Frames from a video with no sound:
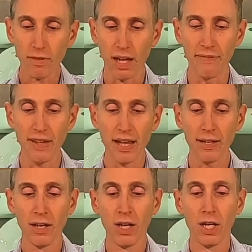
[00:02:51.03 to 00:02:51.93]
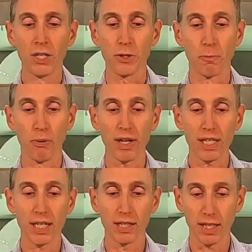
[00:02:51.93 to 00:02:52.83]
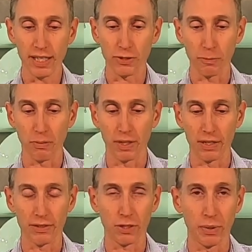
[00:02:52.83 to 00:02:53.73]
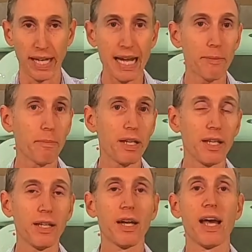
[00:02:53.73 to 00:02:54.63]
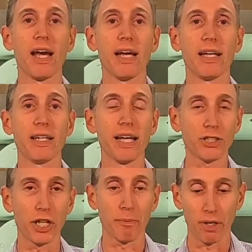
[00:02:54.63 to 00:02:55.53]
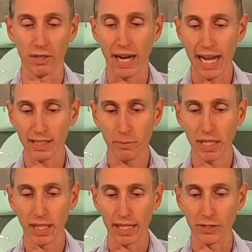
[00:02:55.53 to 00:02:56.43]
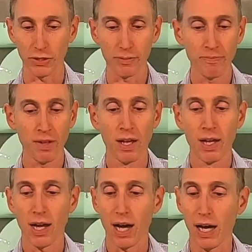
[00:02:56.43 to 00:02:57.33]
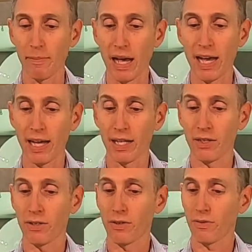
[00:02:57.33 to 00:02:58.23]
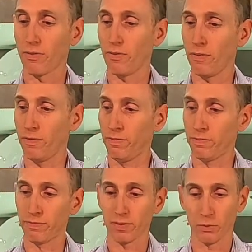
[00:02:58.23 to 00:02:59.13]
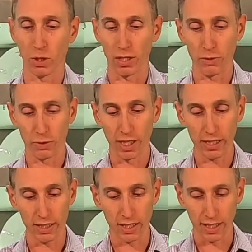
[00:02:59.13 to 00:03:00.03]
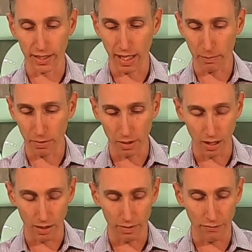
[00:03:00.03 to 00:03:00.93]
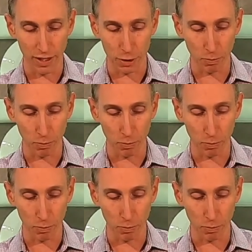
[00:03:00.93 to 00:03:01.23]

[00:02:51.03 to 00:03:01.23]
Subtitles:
And then you print in a laser printer. So it can't be a inkjet printer, it has to be laser. And we're going to use this as an example of the finished